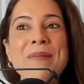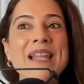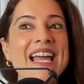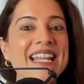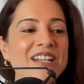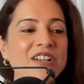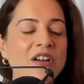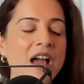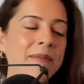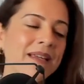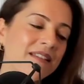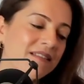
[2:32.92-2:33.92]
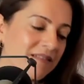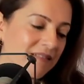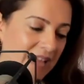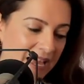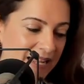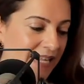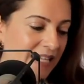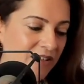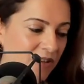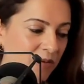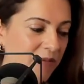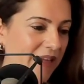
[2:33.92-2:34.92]
But I didn't know, and I
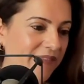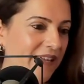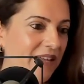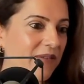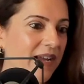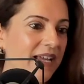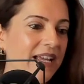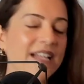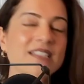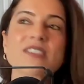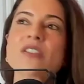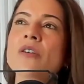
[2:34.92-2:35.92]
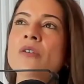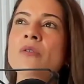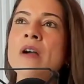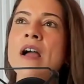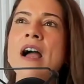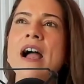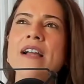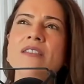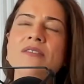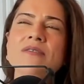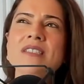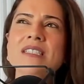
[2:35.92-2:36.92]
didn't know that then, right? And so I
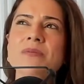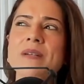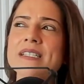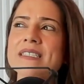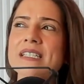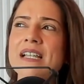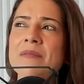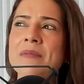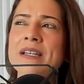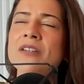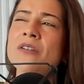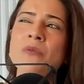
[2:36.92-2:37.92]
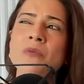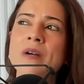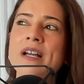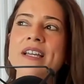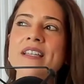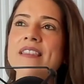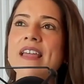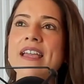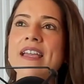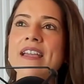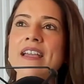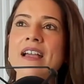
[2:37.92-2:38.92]
lose this race and I'm like, you know what?
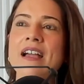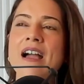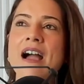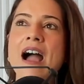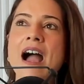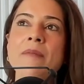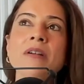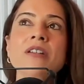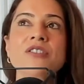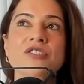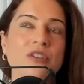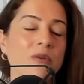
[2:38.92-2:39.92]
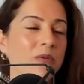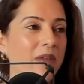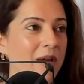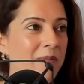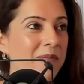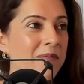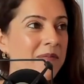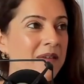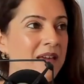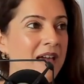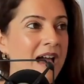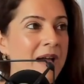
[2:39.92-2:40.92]
Like, I'm going to show them.
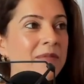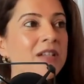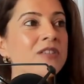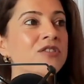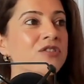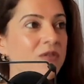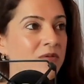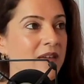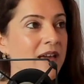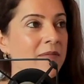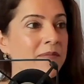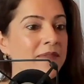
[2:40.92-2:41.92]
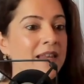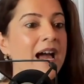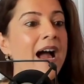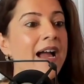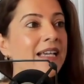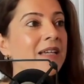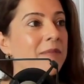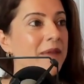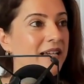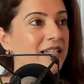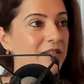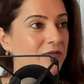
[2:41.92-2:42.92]
I'm going to show them that I can
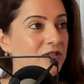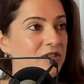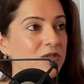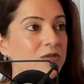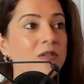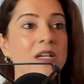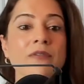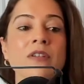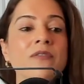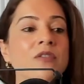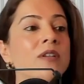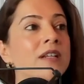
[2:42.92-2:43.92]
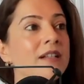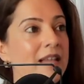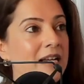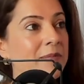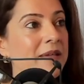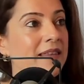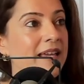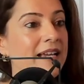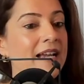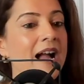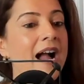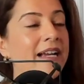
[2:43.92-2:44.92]
make a difference too. Even if you didn't elect me,
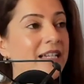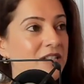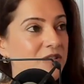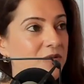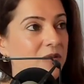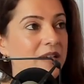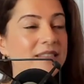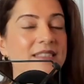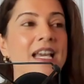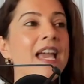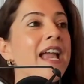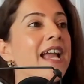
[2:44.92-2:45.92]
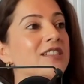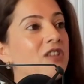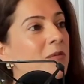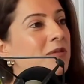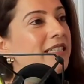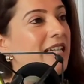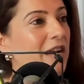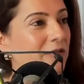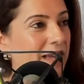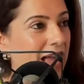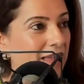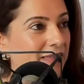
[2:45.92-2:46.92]
like I can do this. Yep. It's almost like
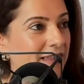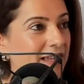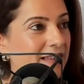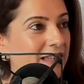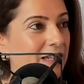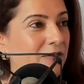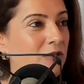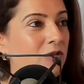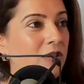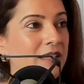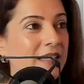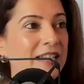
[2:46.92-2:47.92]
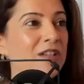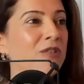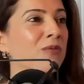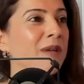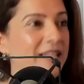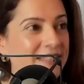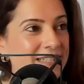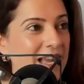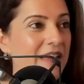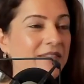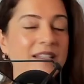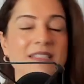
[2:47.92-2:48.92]
every athlete, like if you look at like the greatest
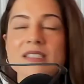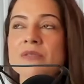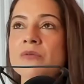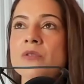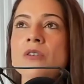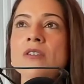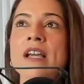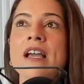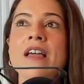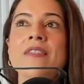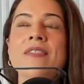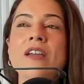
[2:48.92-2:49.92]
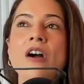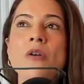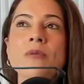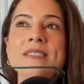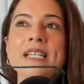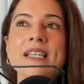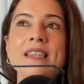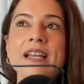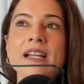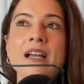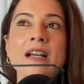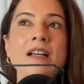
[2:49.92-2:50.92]
athletes in the world, they always had
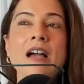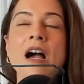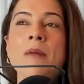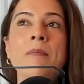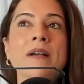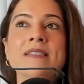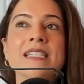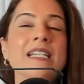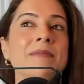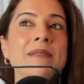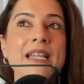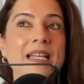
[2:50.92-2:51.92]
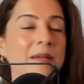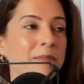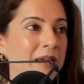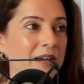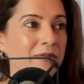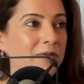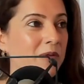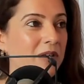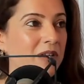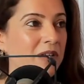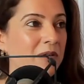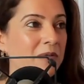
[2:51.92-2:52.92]
like a team they didn't get picked
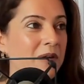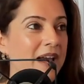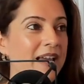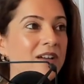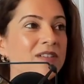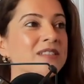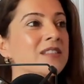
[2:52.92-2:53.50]
for, right?